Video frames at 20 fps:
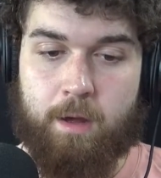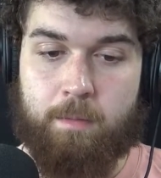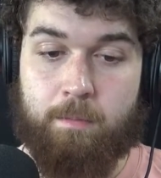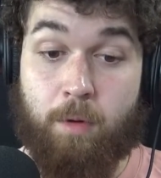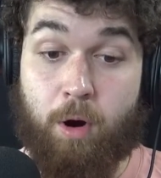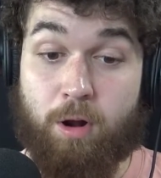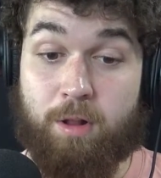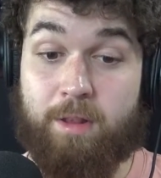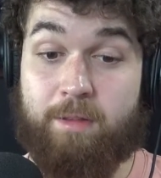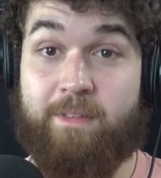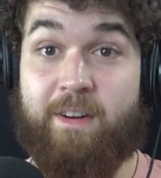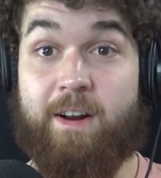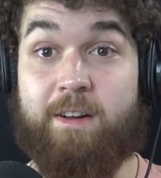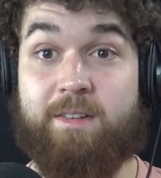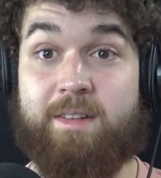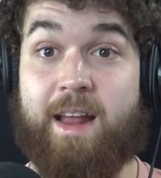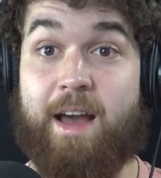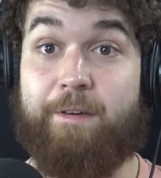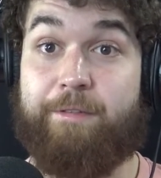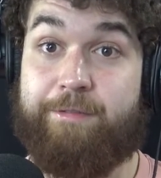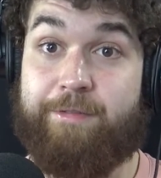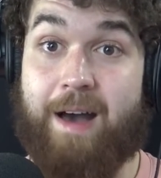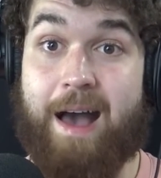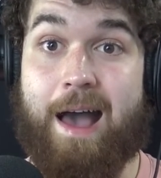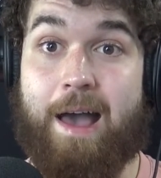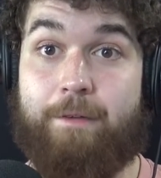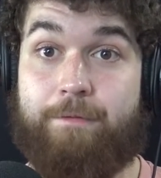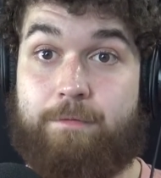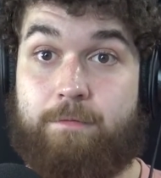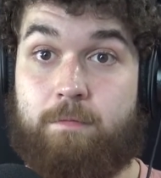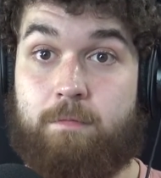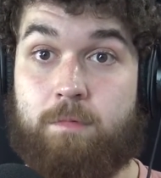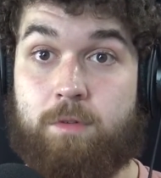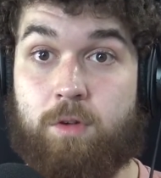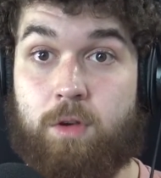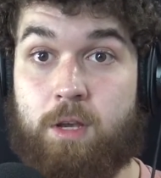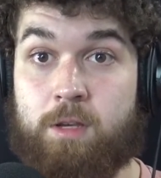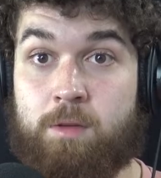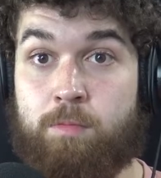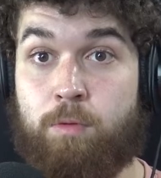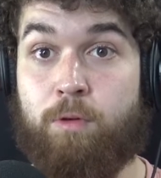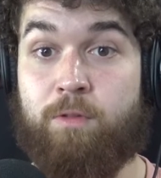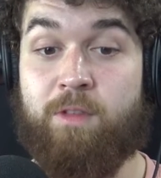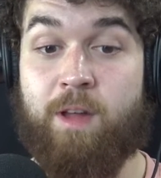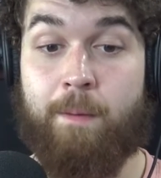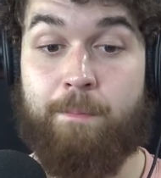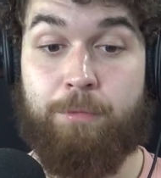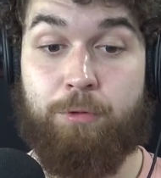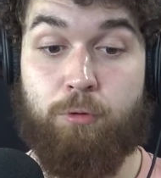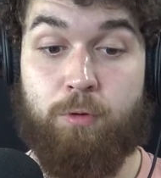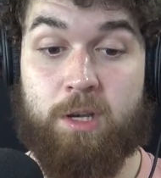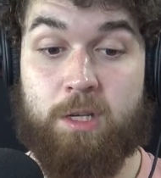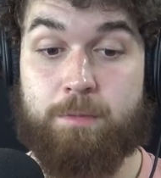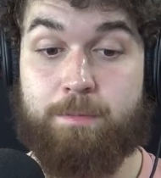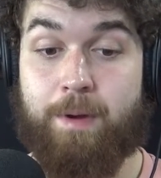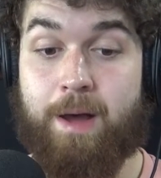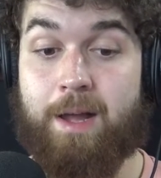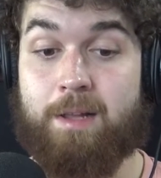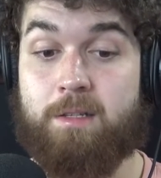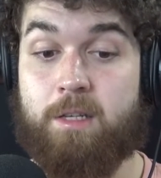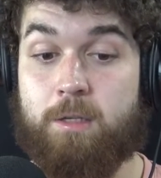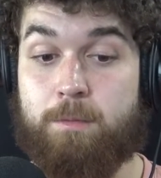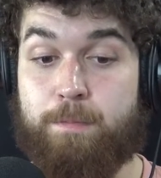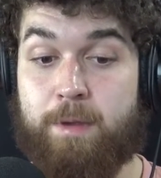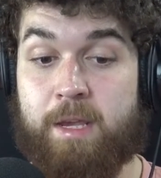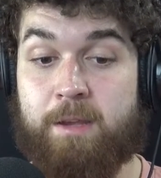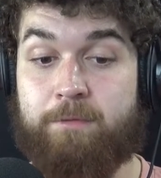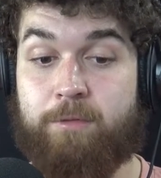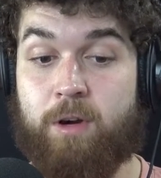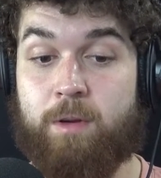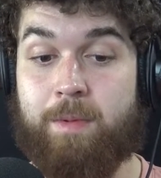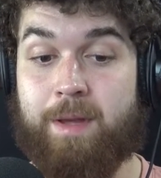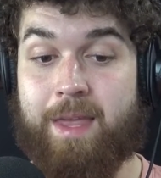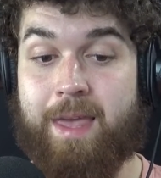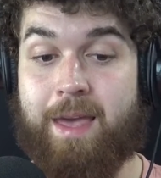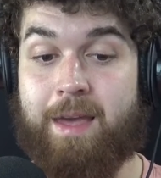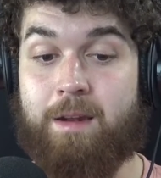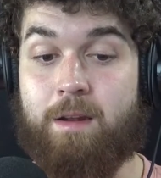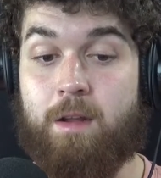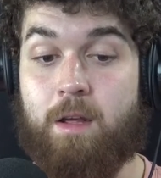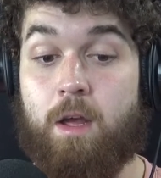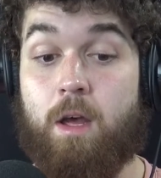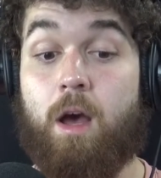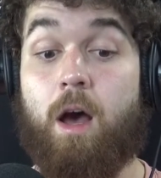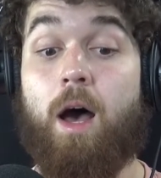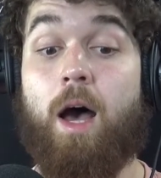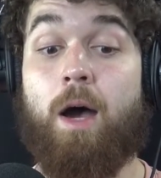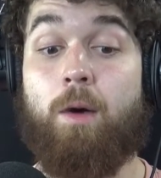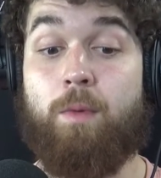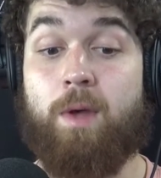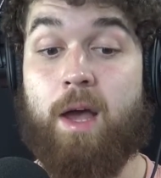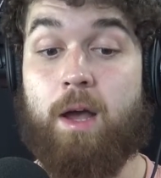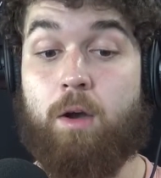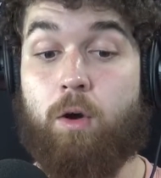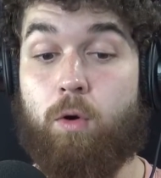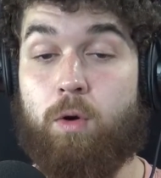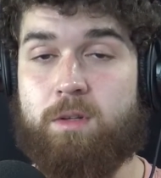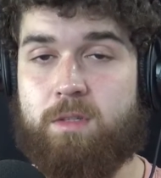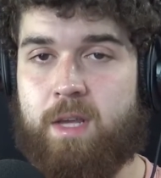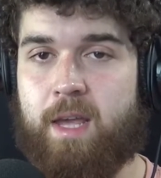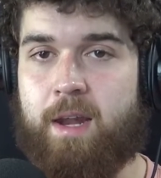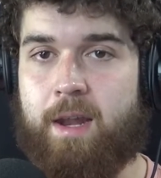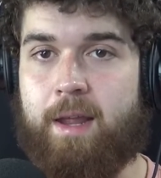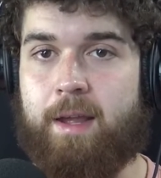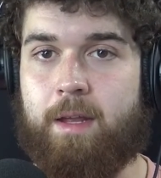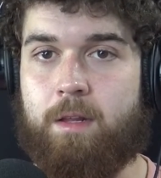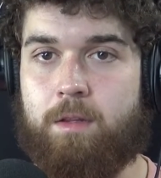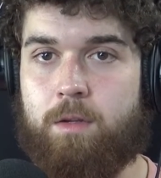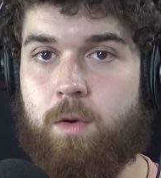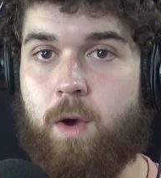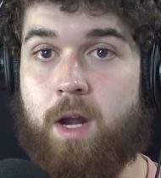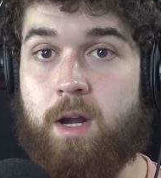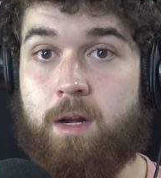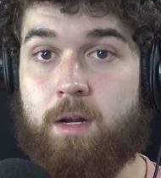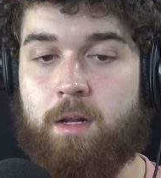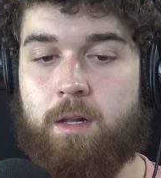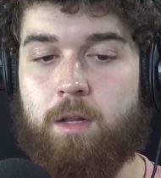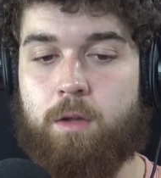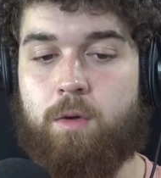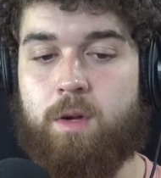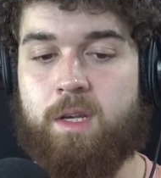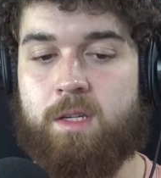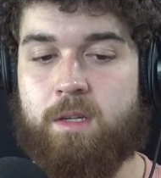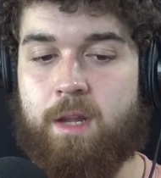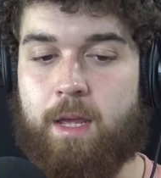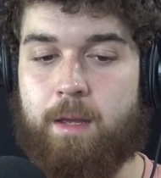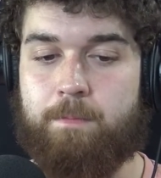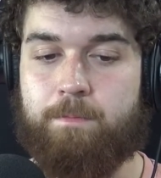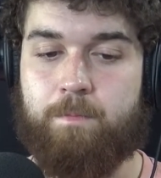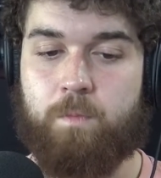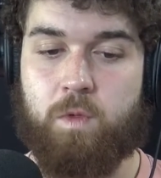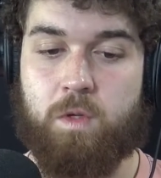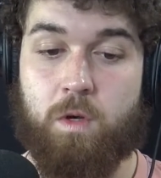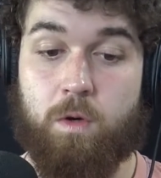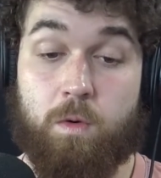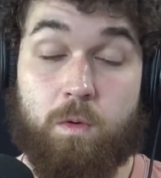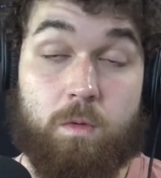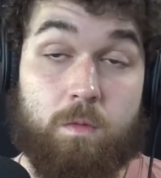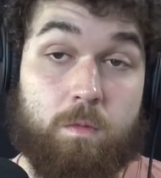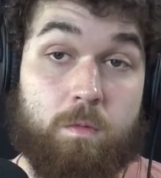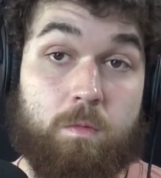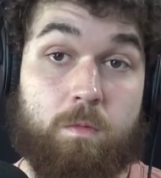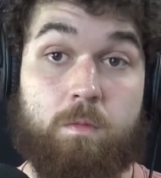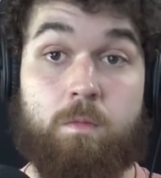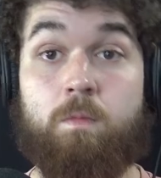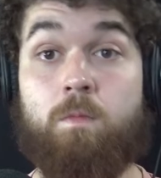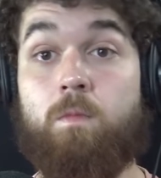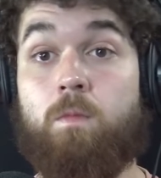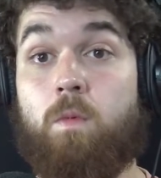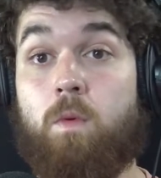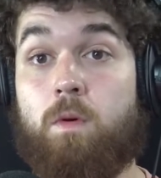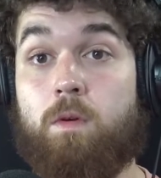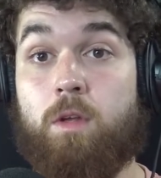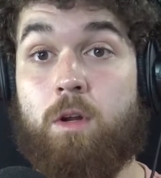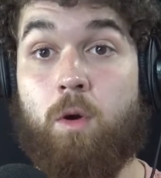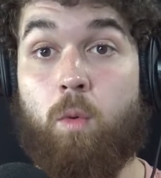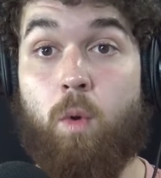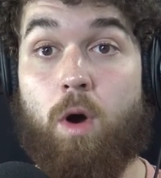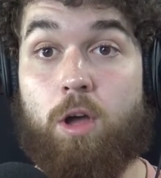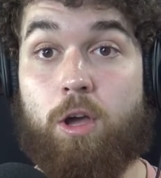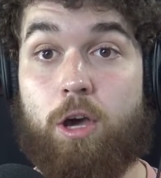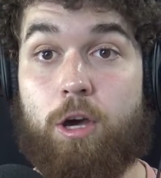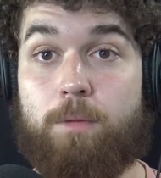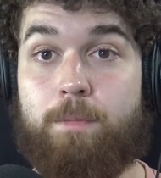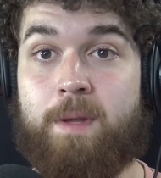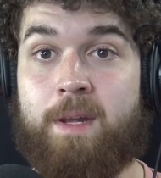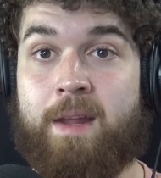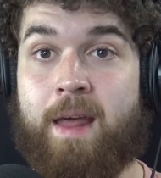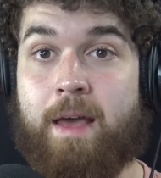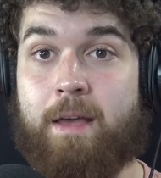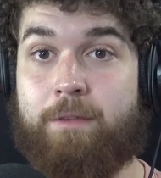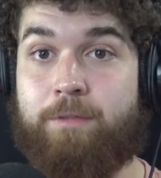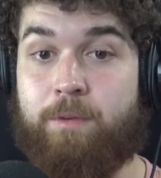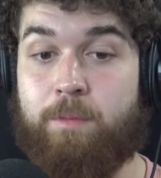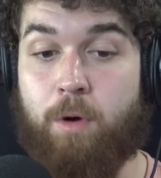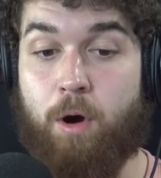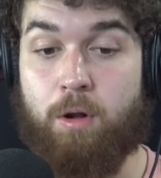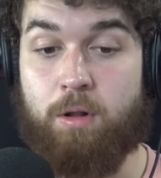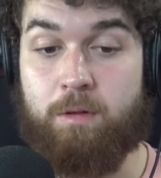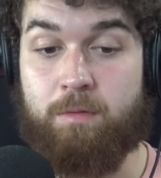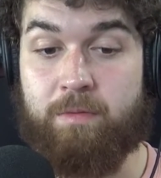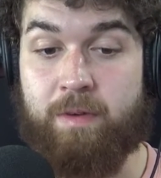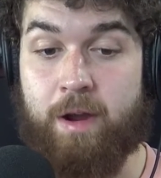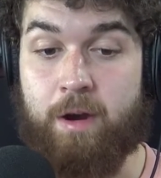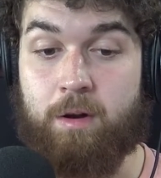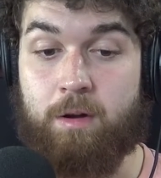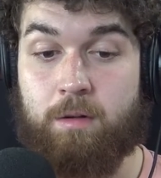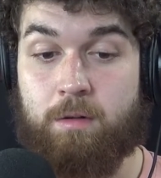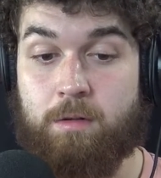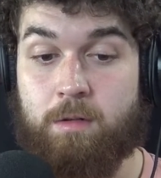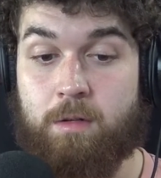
Marlon Vera is now 5. So he's moved up 3 spots. It's big for him again. We got Corey Sandhagen too. I didn't include his name. So, what could be next for Marlon Vera?